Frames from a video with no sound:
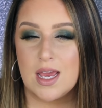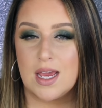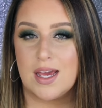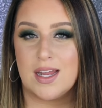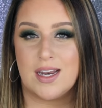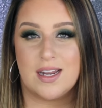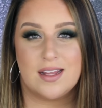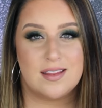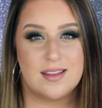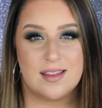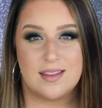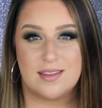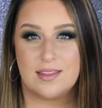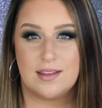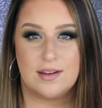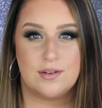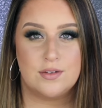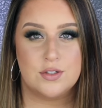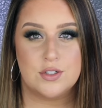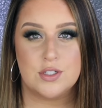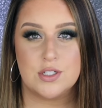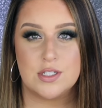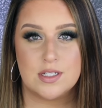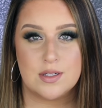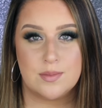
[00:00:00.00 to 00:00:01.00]
and I think that
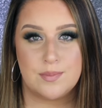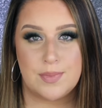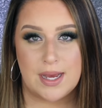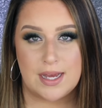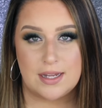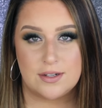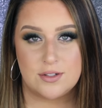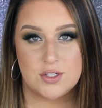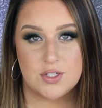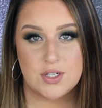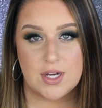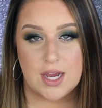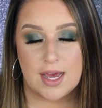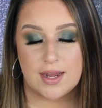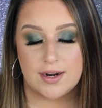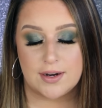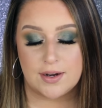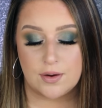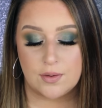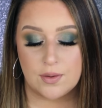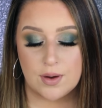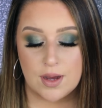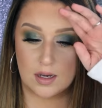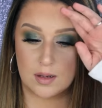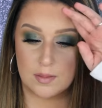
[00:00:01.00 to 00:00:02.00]
was just a bad
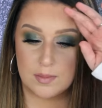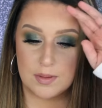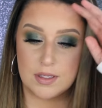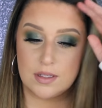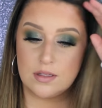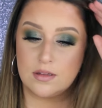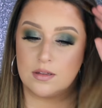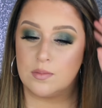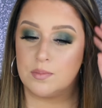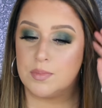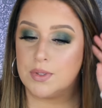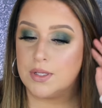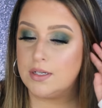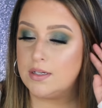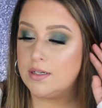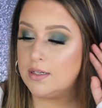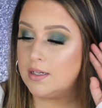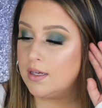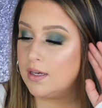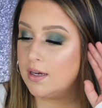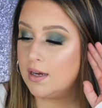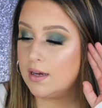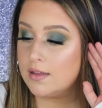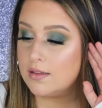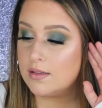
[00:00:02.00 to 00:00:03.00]
shadow. I mean, the
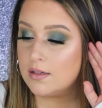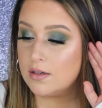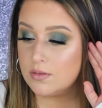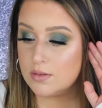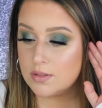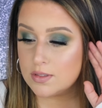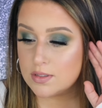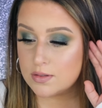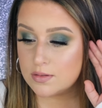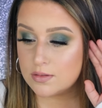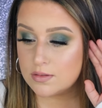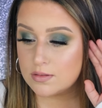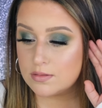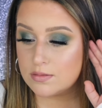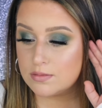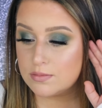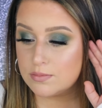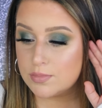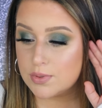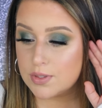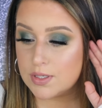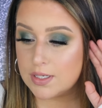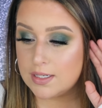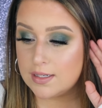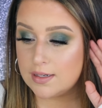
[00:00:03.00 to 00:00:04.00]
blending I thought was
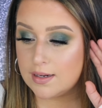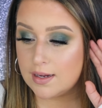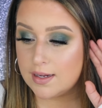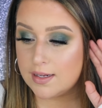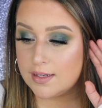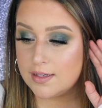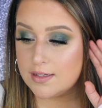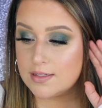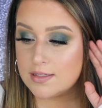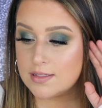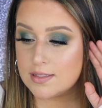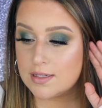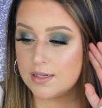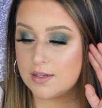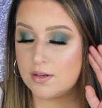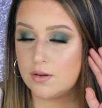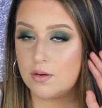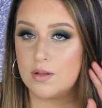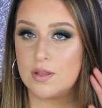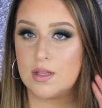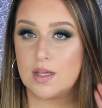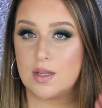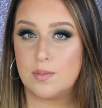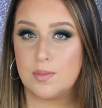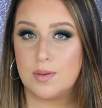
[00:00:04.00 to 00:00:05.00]
pretty nice. I
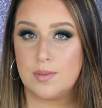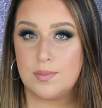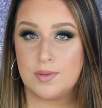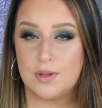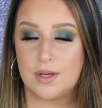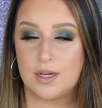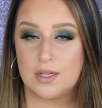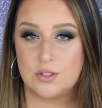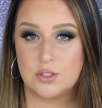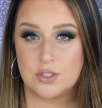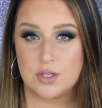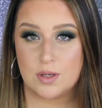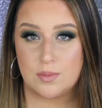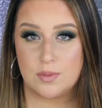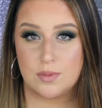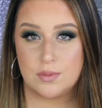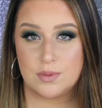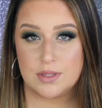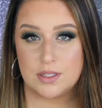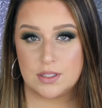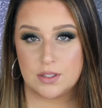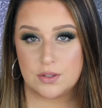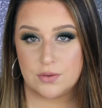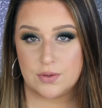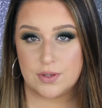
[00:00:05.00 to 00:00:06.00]
know a lot of people had trouble
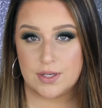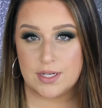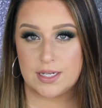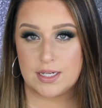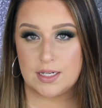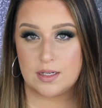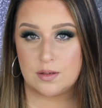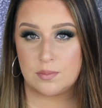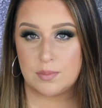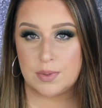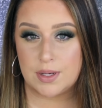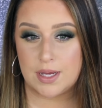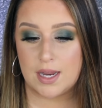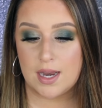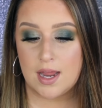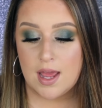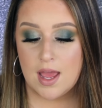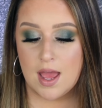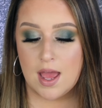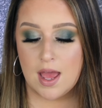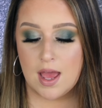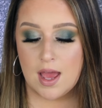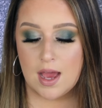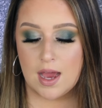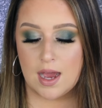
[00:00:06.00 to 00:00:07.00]
with the green, but
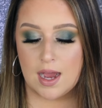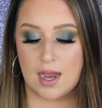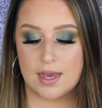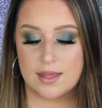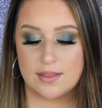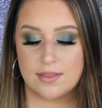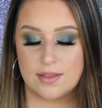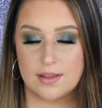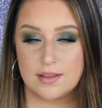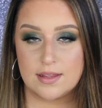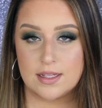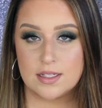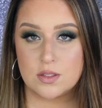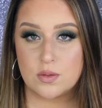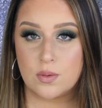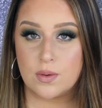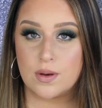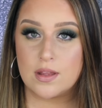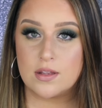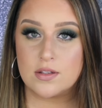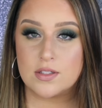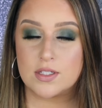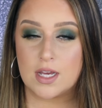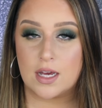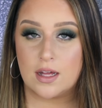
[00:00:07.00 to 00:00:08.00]
I think that's one of
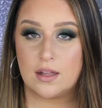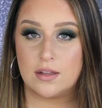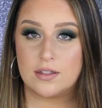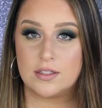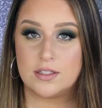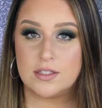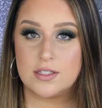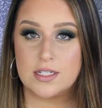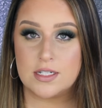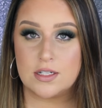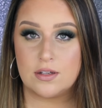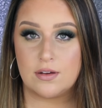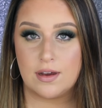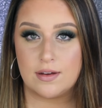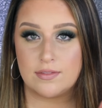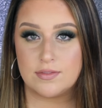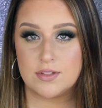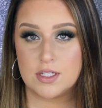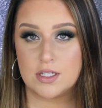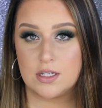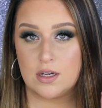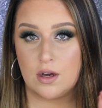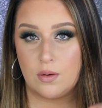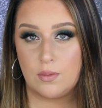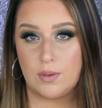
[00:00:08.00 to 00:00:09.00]
those colors that you have
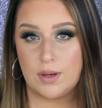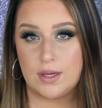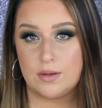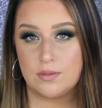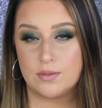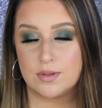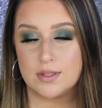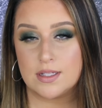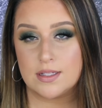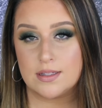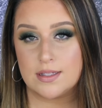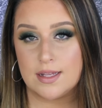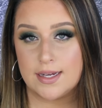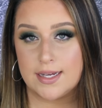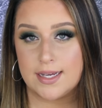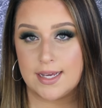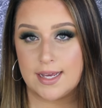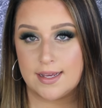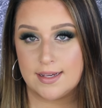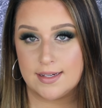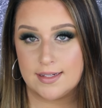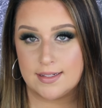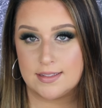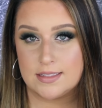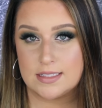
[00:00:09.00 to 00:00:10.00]
to go in with a light
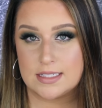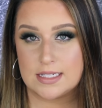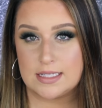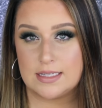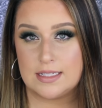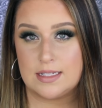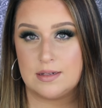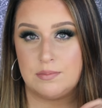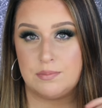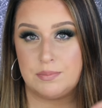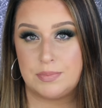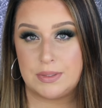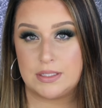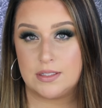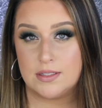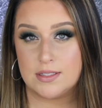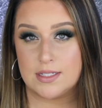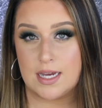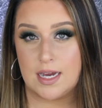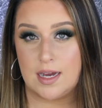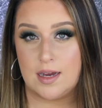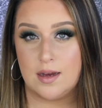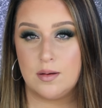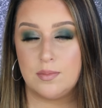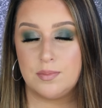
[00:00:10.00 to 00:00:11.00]
hand and then build
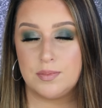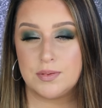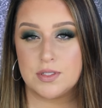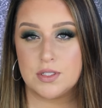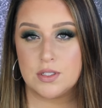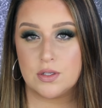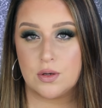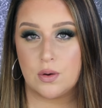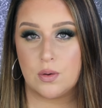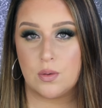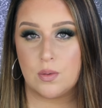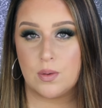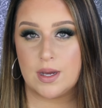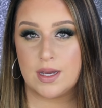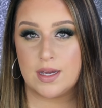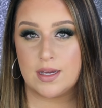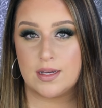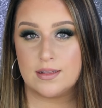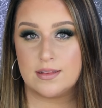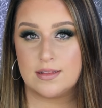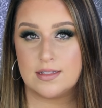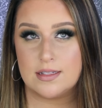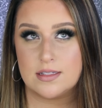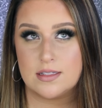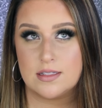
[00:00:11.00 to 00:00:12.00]
up. So
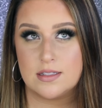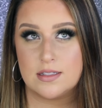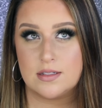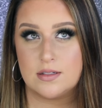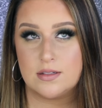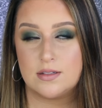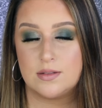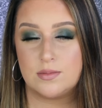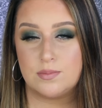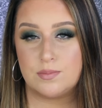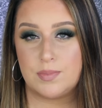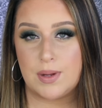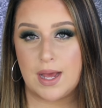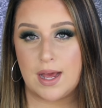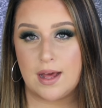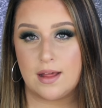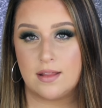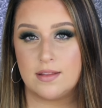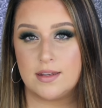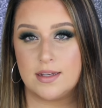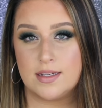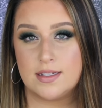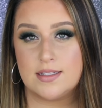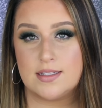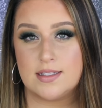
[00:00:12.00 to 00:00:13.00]
this
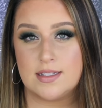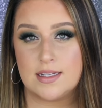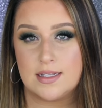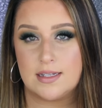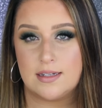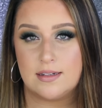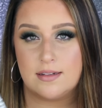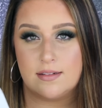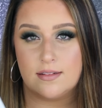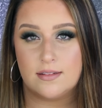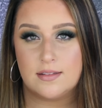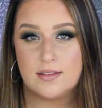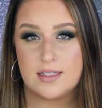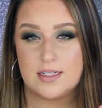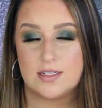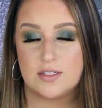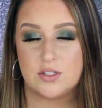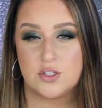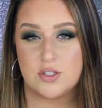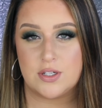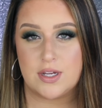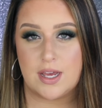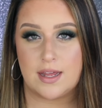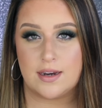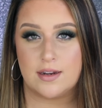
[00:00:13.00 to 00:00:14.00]
palette and these
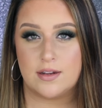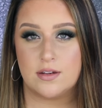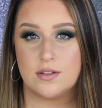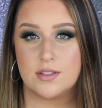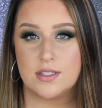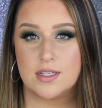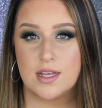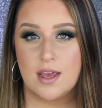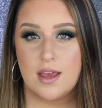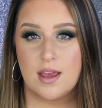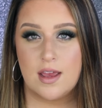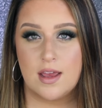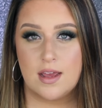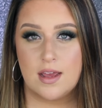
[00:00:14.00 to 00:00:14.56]
shadows